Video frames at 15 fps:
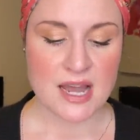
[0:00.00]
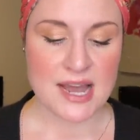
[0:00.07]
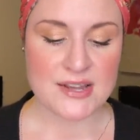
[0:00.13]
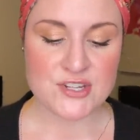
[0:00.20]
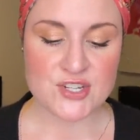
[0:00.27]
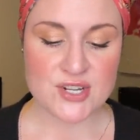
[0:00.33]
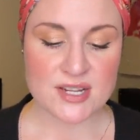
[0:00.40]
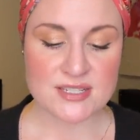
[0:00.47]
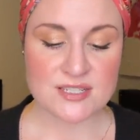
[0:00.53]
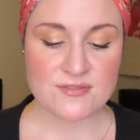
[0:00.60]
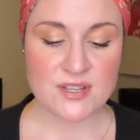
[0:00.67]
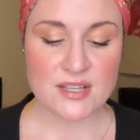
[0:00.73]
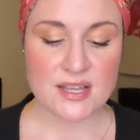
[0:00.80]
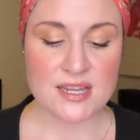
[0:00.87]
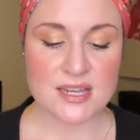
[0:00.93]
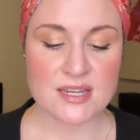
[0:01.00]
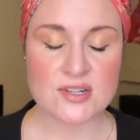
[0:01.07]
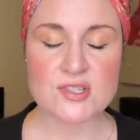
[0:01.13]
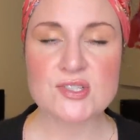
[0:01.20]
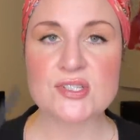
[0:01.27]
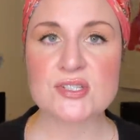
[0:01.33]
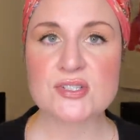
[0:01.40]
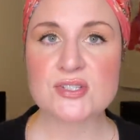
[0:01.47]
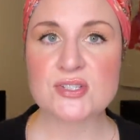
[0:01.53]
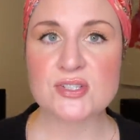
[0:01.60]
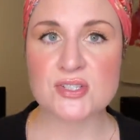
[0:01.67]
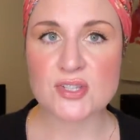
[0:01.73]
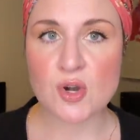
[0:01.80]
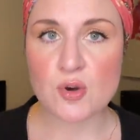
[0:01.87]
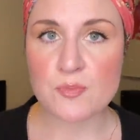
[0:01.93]
I just feel like it is
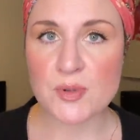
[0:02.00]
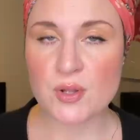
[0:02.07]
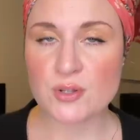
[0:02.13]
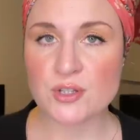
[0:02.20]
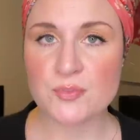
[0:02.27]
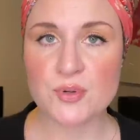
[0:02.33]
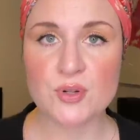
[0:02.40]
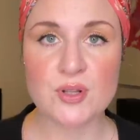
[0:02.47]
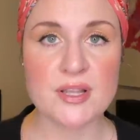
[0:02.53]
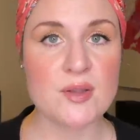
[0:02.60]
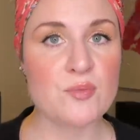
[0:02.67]
so buildable.